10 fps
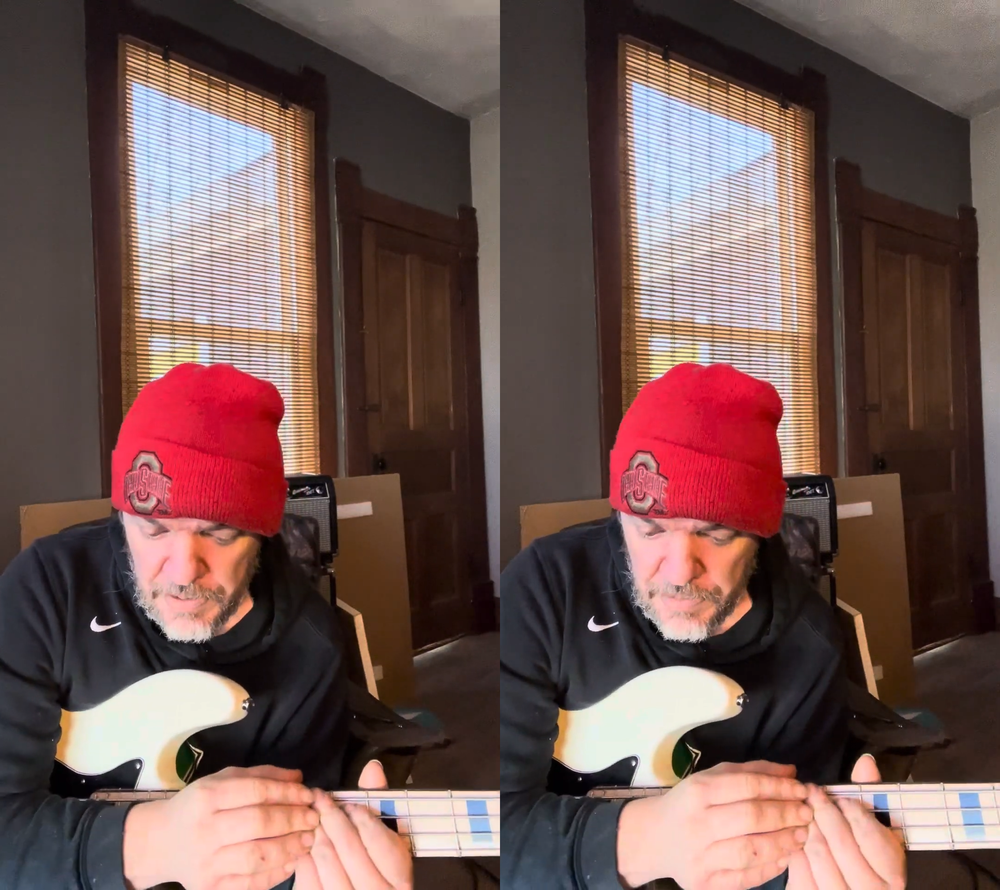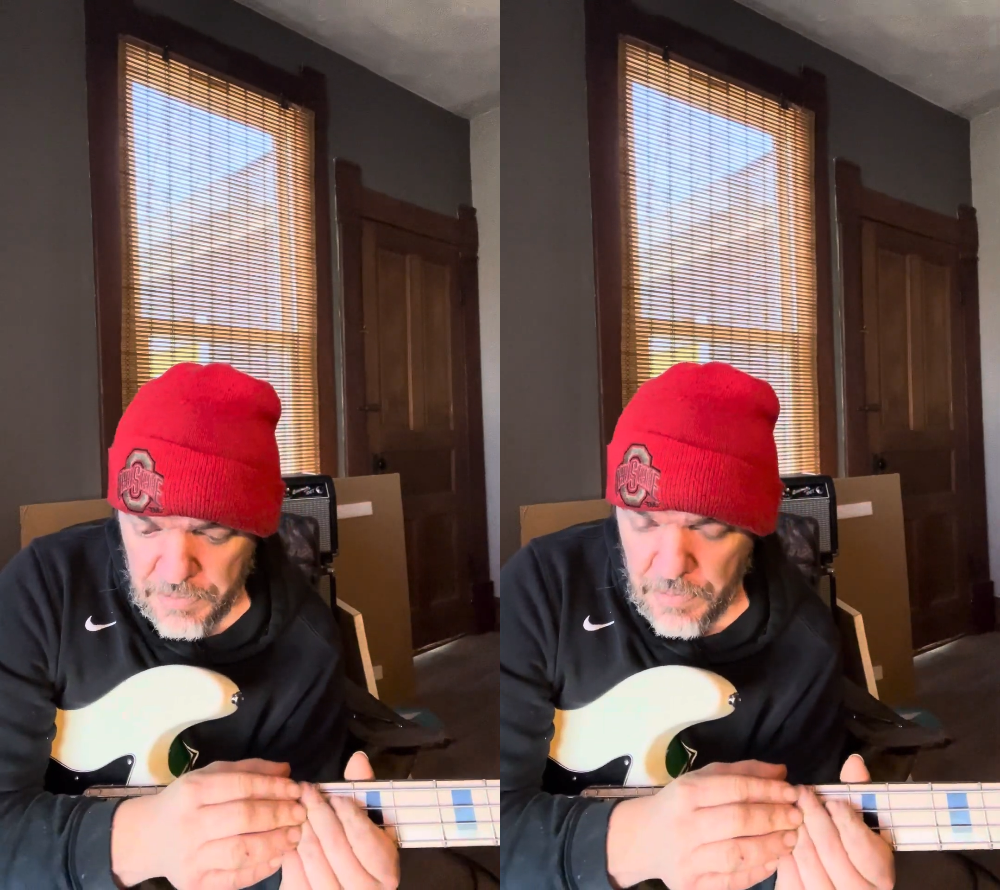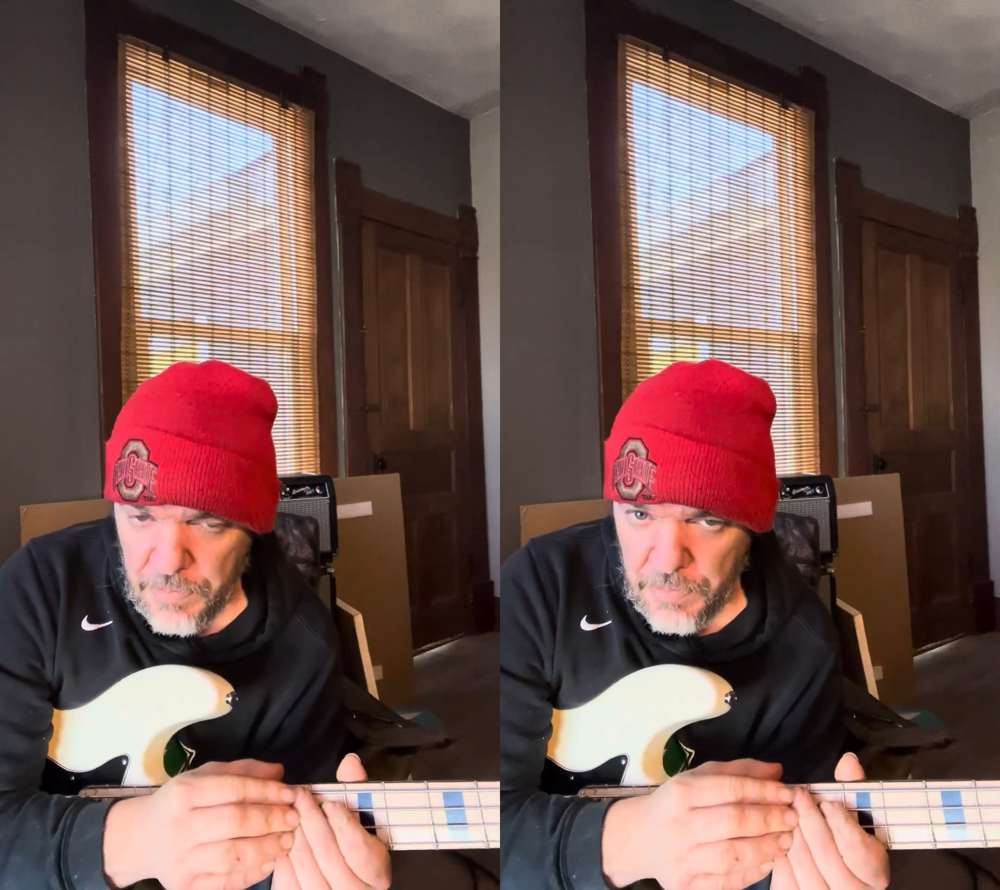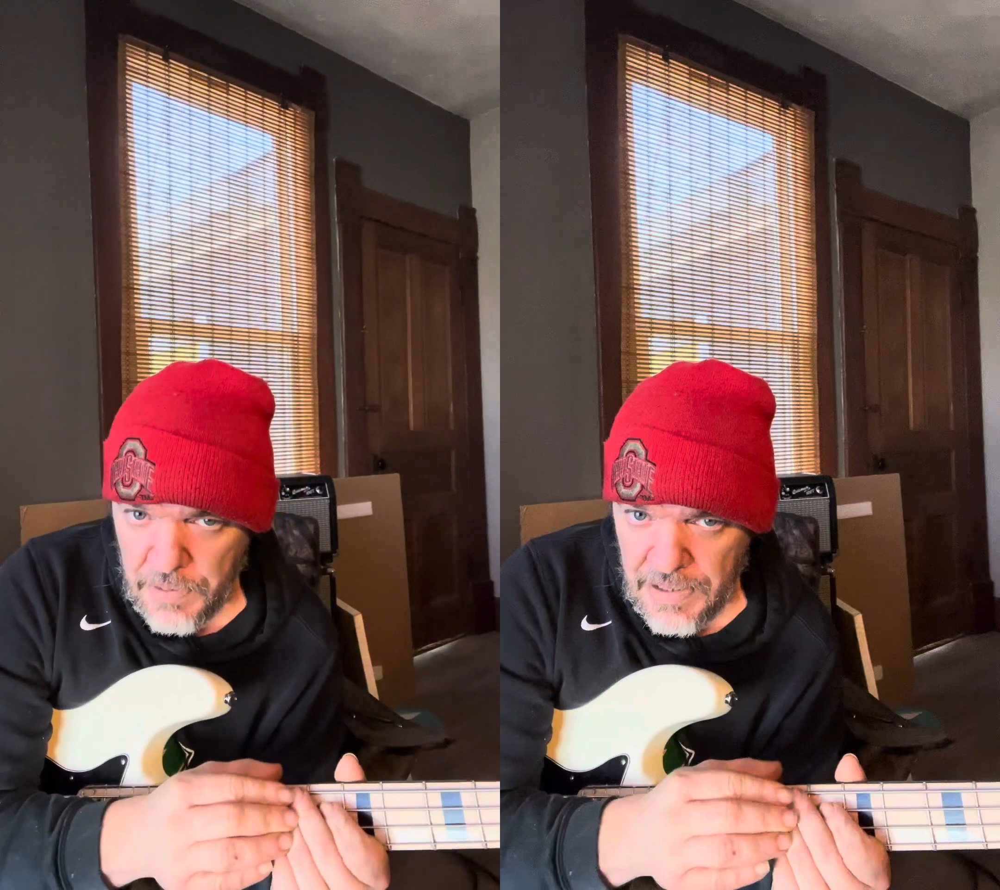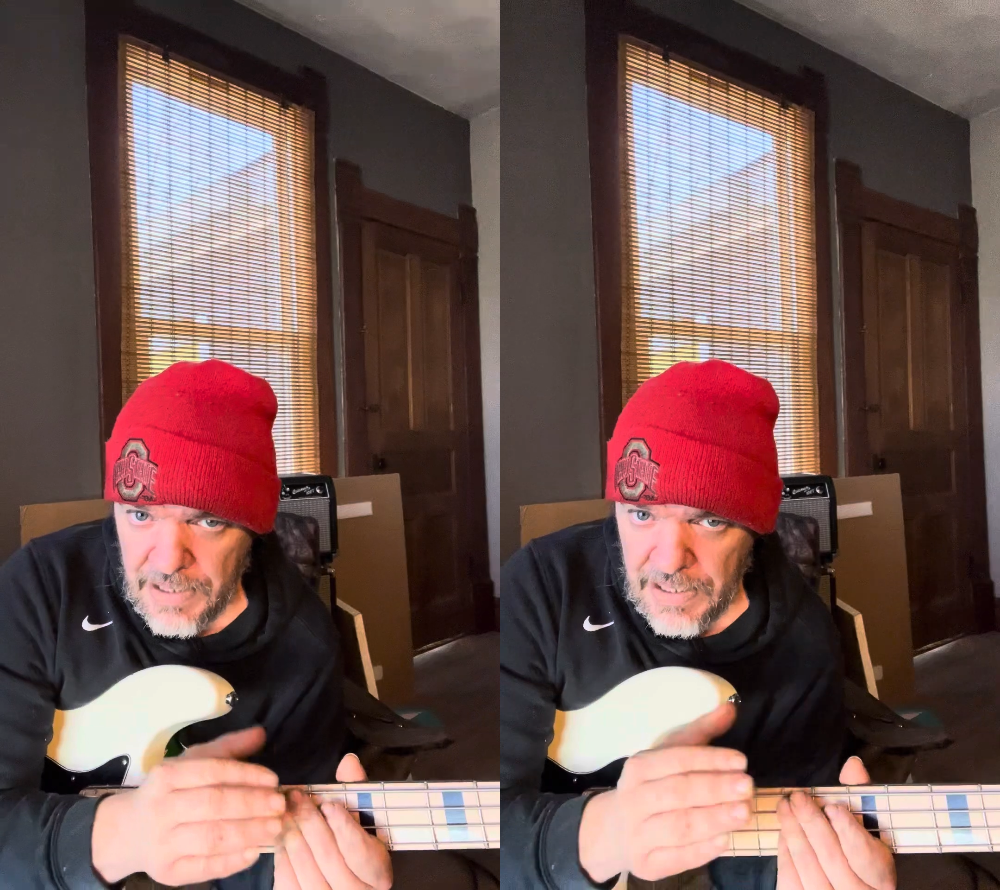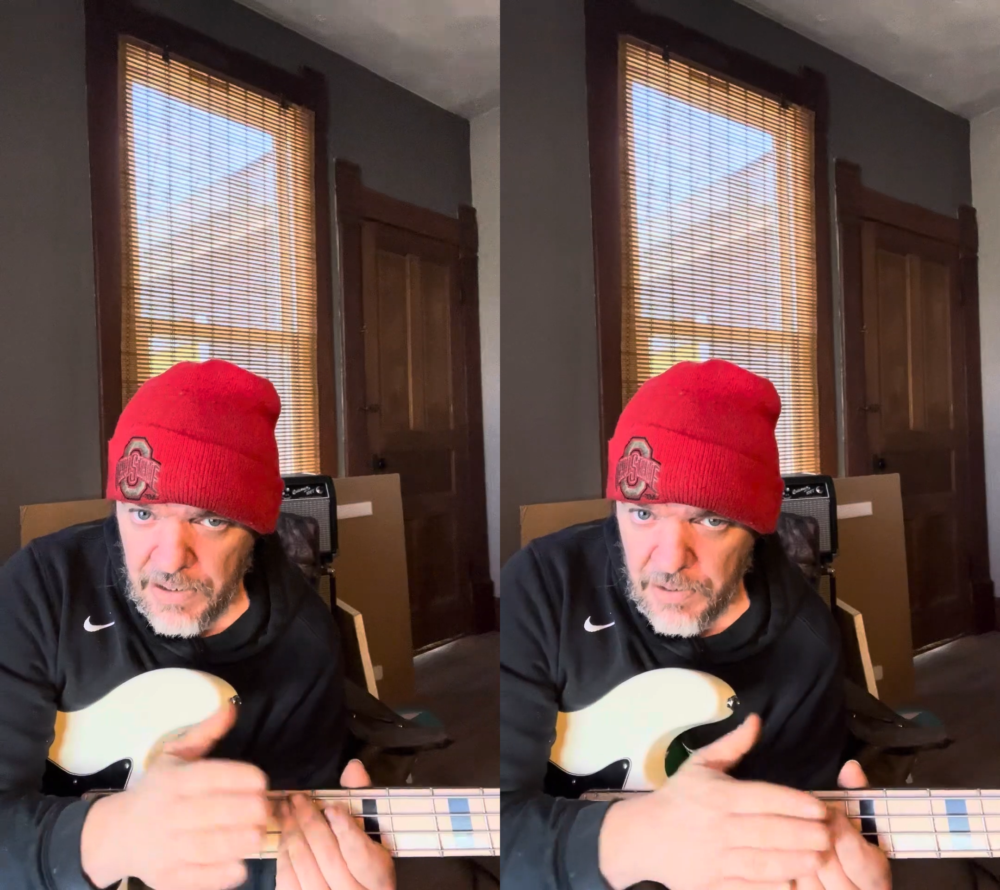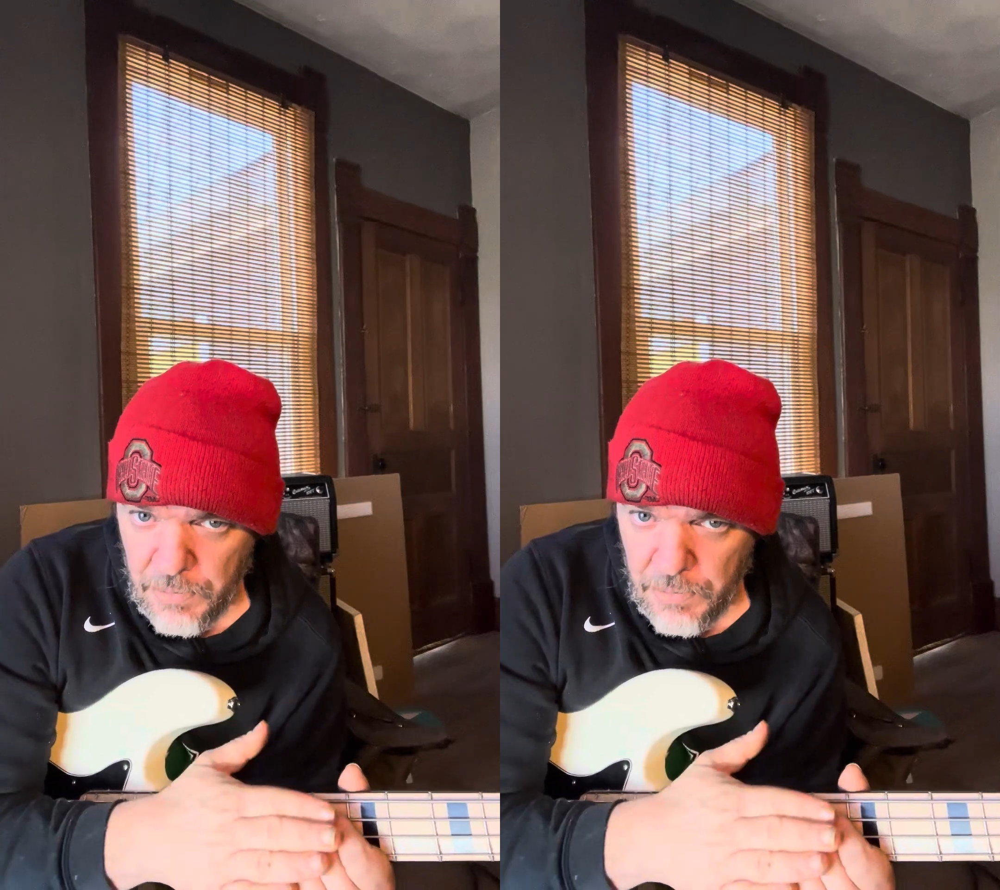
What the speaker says: So thank